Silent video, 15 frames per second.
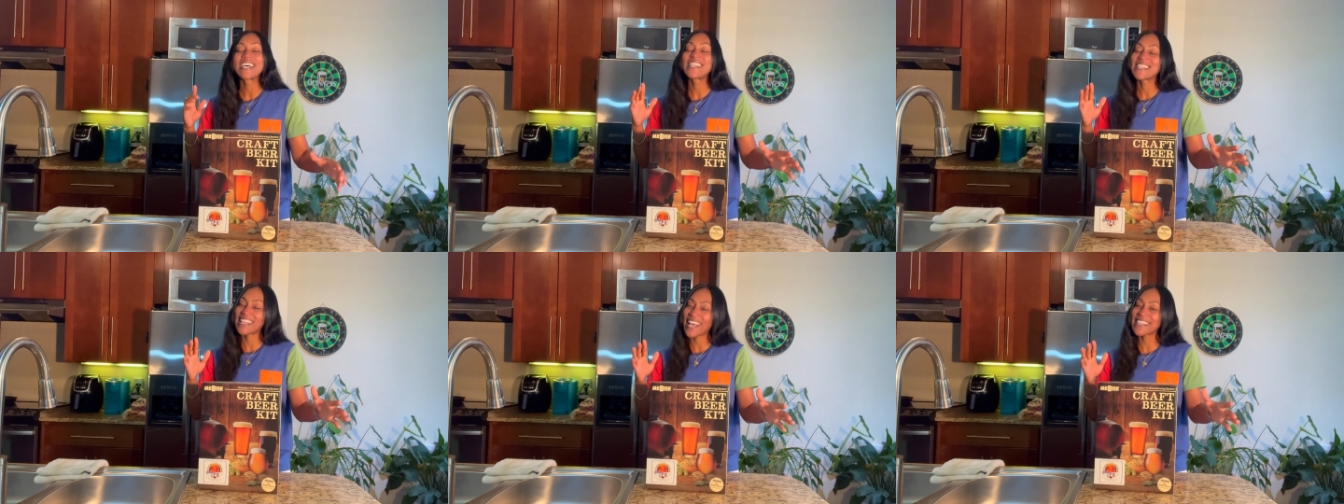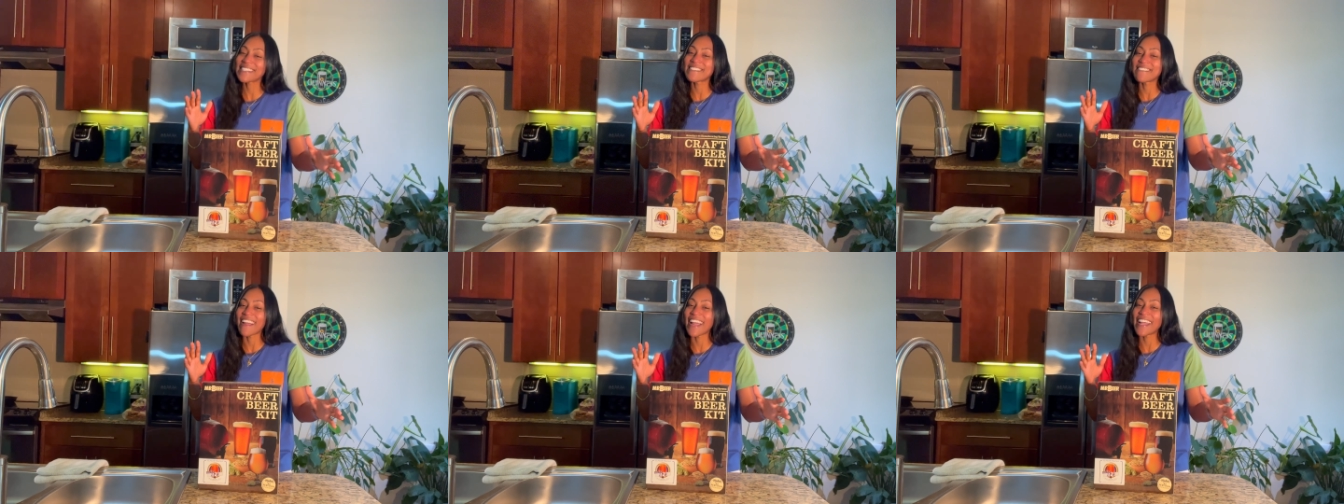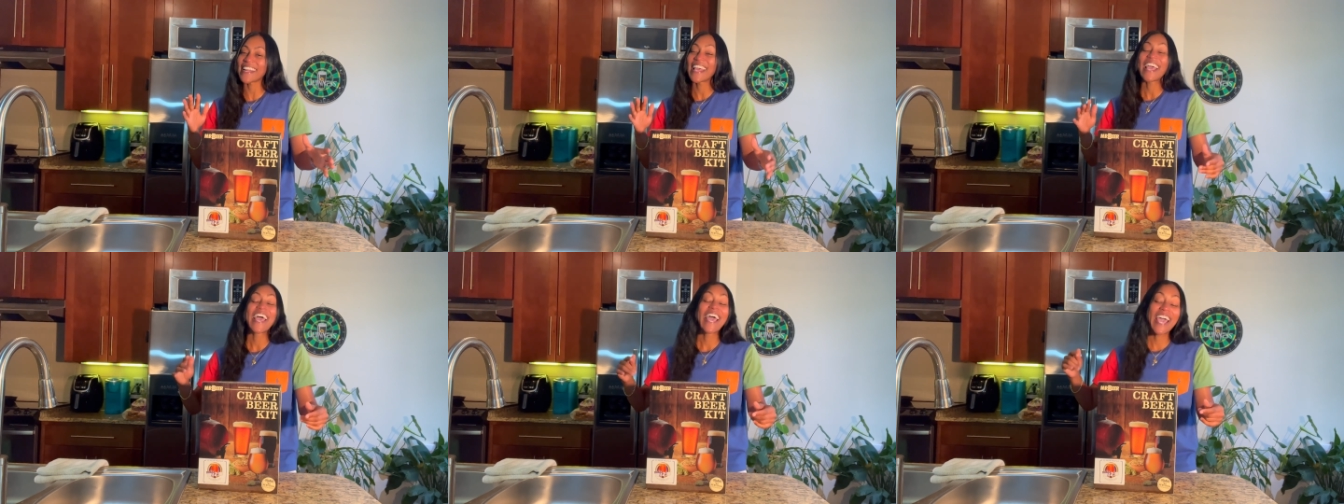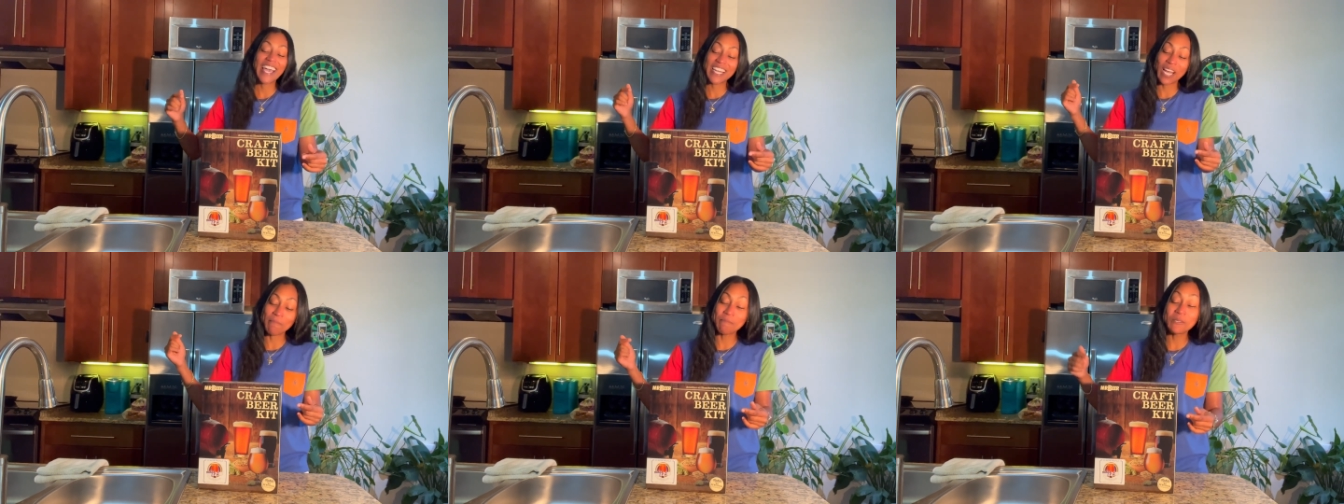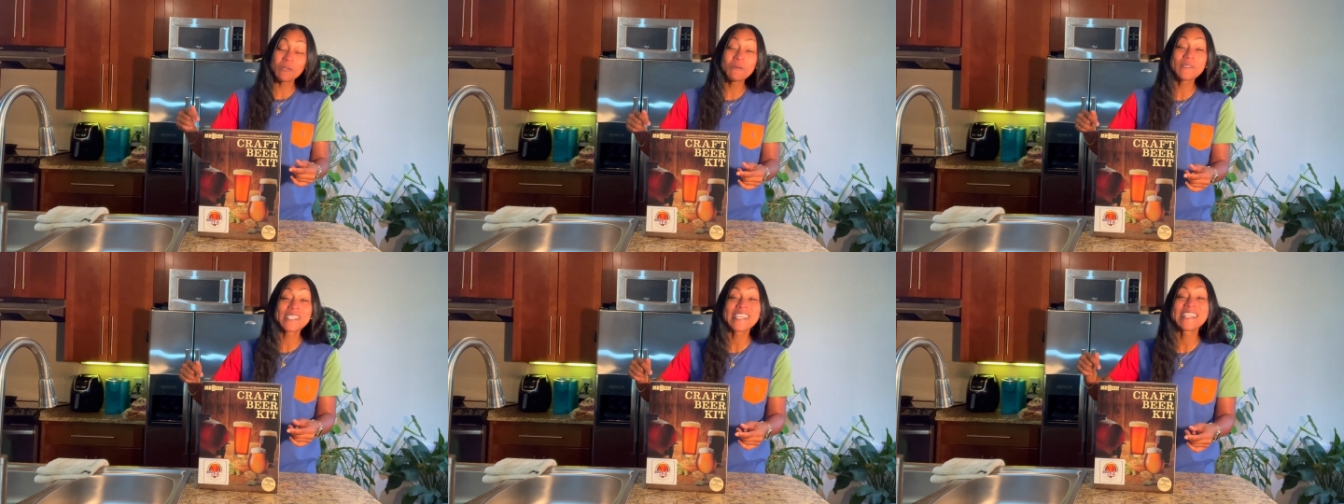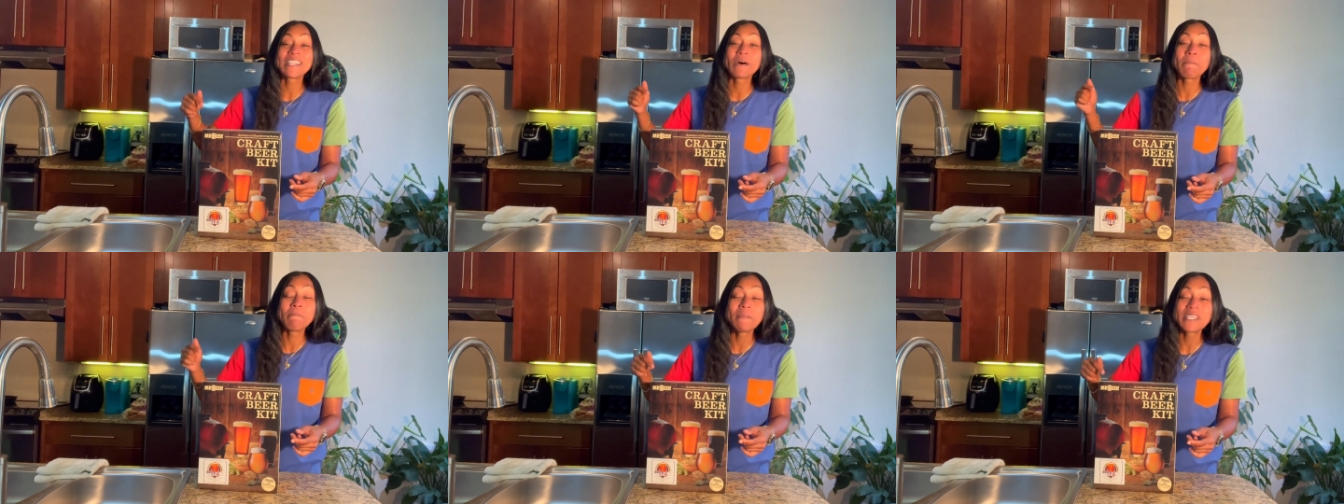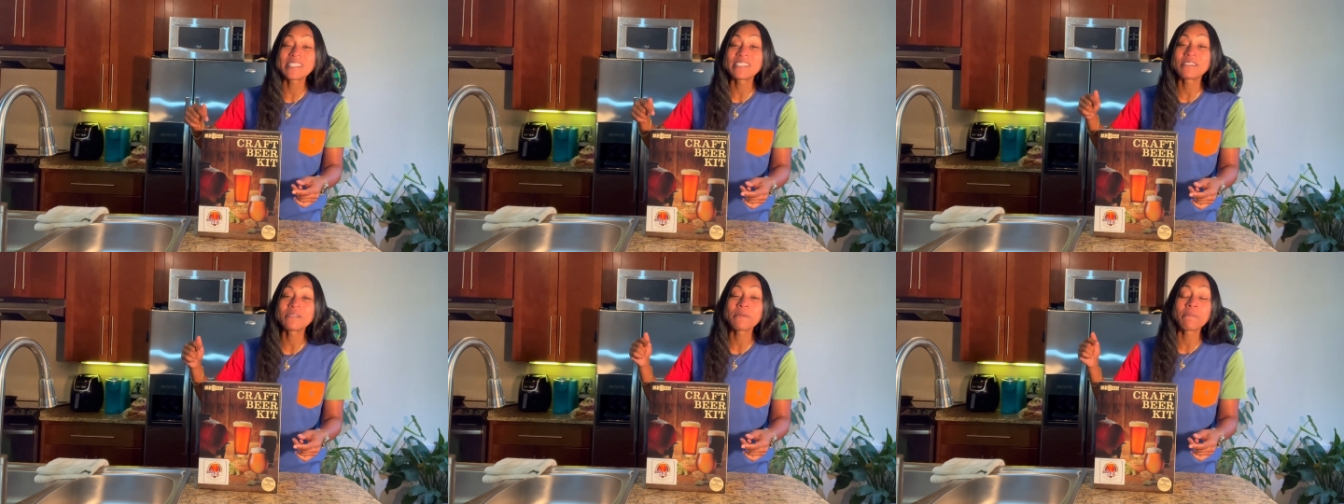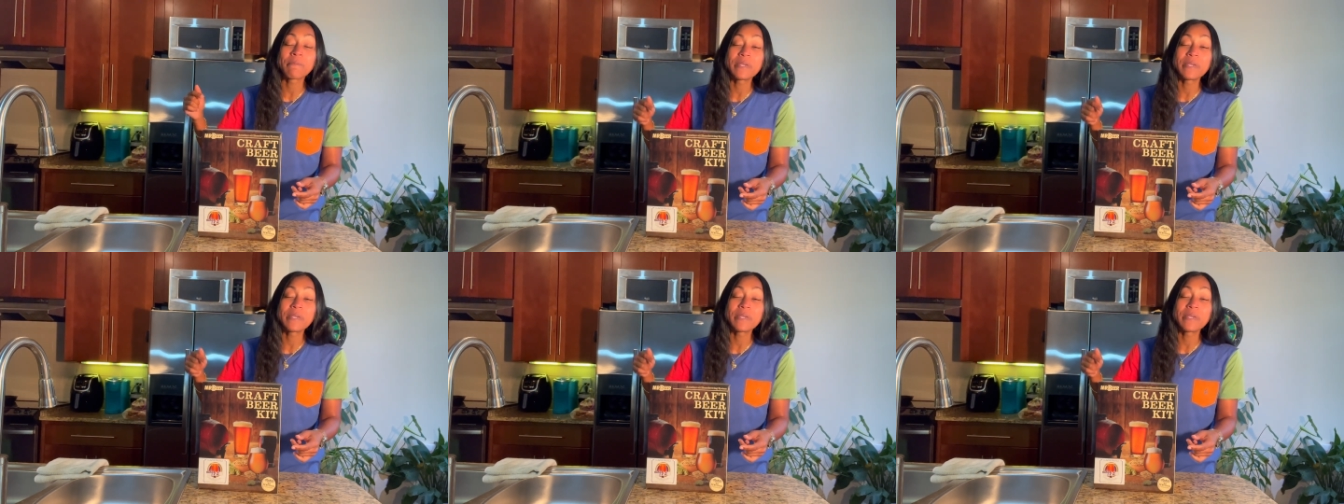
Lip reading: That's right. And I'm using the Mr.